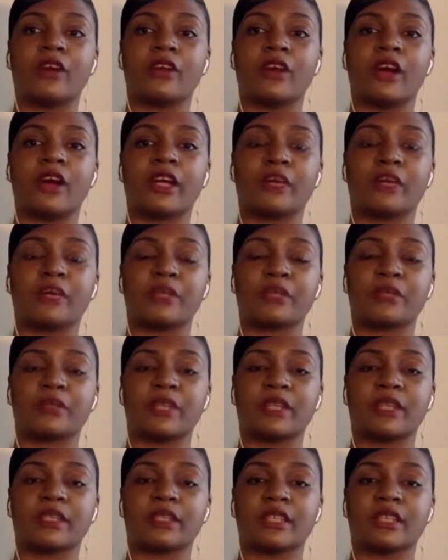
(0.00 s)
arguments
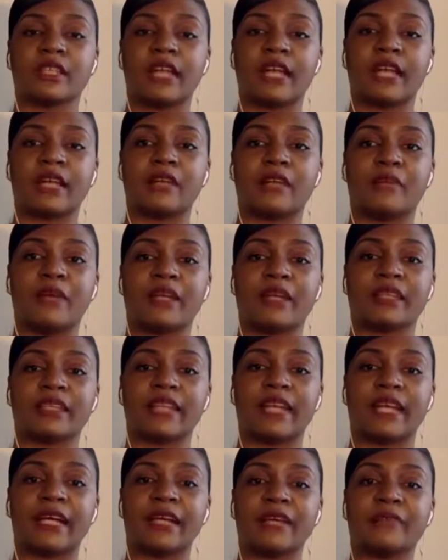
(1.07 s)
within a allotted amount of
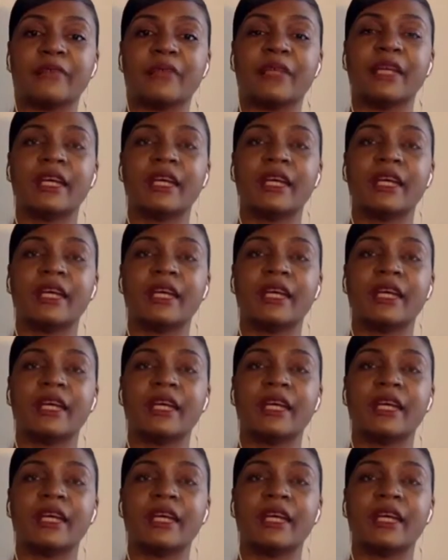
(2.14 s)
time.